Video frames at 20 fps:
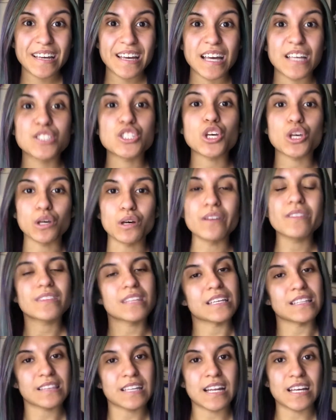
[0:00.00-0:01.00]
It's a good
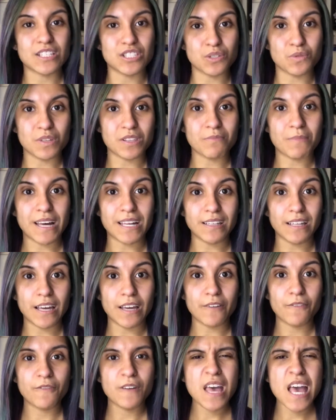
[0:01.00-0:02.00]
thing that I do with my
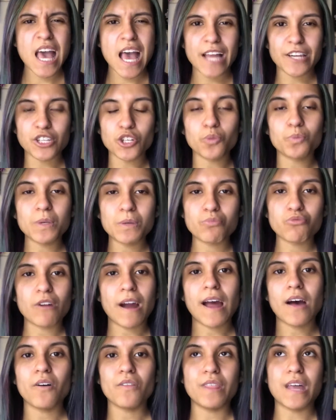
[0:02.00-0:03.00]
life. And you'll be
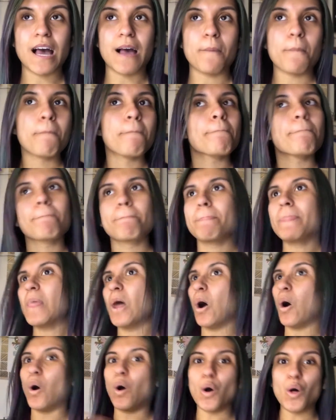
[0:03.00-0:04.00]
proud that
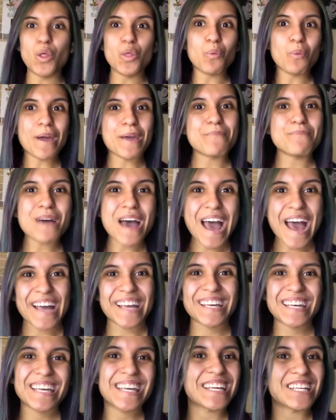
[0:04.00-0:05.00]
all the way
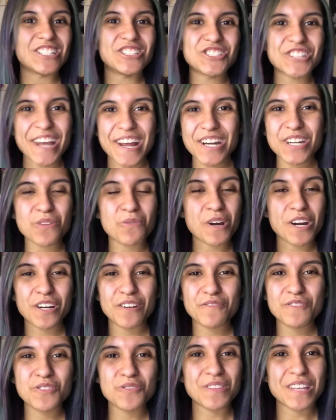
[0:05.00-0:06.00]
back in January
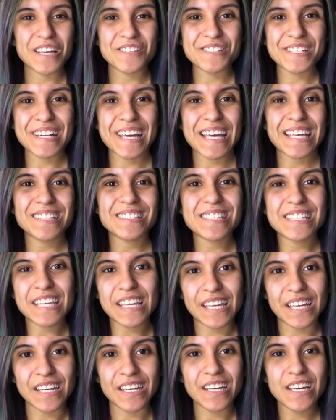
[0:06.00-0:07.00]
of
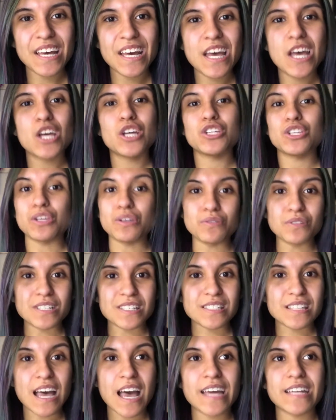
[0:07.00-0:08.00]
2018, you
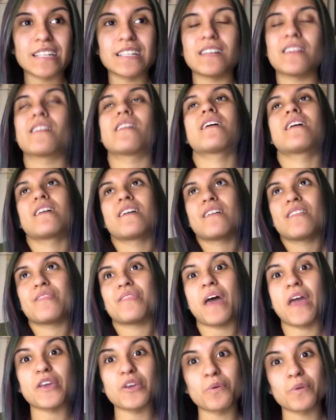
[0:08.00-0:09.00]
decided
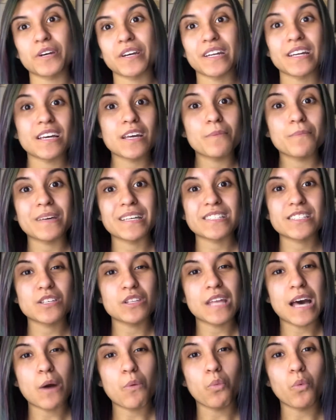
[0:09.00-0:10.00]
that you were going to commit to
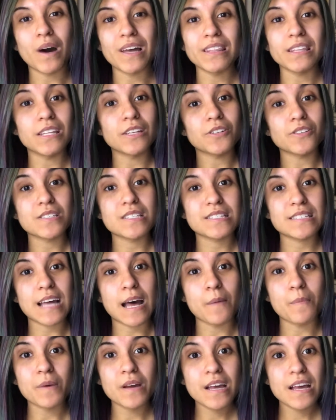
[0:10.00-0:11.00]
that one little
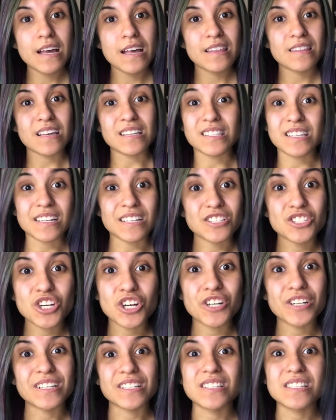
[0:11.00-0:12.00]
step that's going to
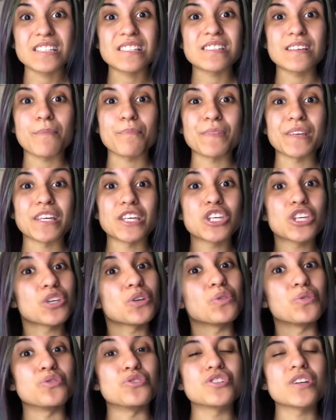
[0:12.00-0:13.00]
turn into something
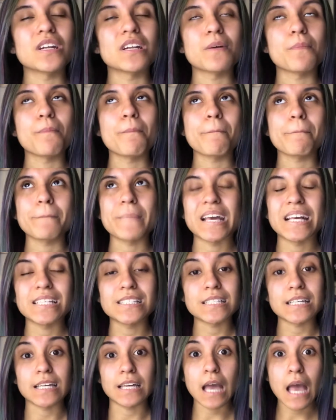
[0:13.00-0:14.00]
huge, an
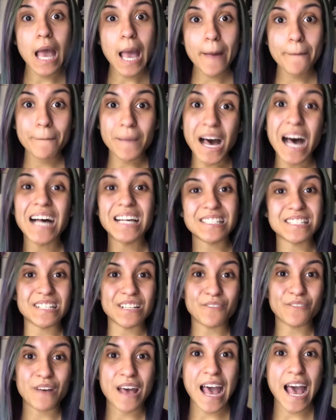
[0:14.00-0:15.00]
amazing,
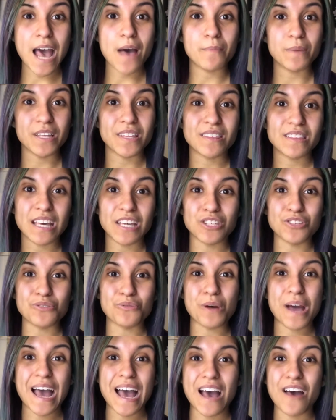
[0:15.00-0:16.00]
positive habit that you
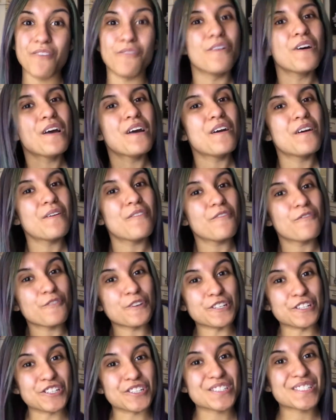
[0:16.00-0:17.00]
have for
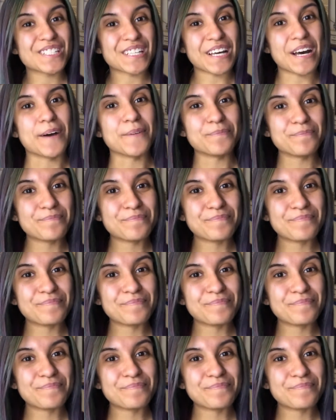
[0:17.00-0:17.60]
years to come.